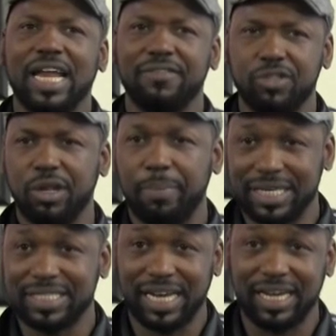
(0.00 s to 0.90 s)
and I've done the
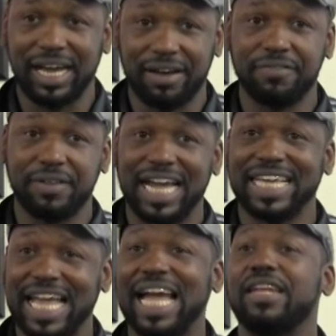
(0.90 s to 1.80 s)
best I
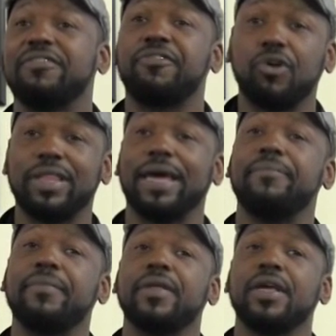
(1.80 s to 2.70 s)
can for
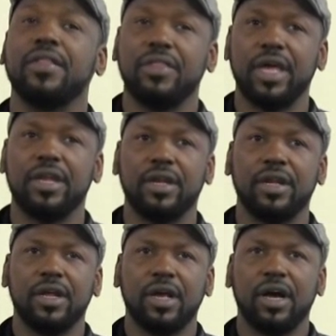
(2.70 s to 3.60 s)
them, then
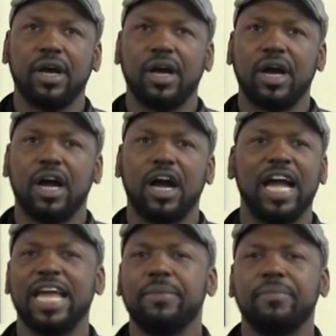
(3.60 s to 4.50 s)

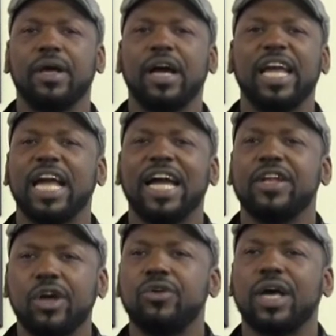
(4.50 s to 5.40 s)
I
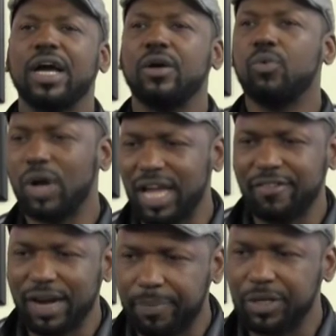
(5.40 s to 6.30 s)
know that
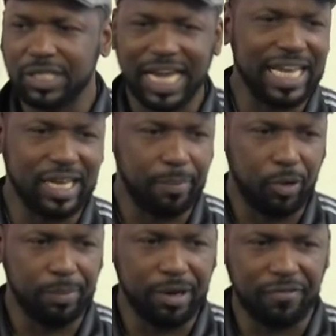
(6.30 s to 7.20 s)
whatever happens, I ain't going to
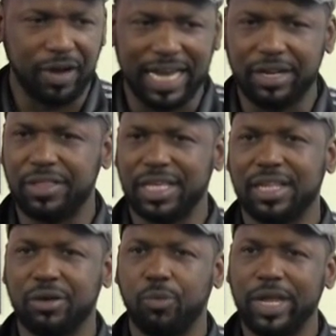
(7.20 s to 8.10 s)
put them in a fight I don't think
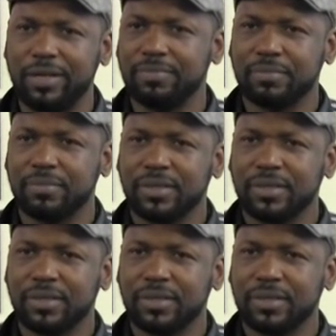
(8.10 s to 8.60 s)
they can win,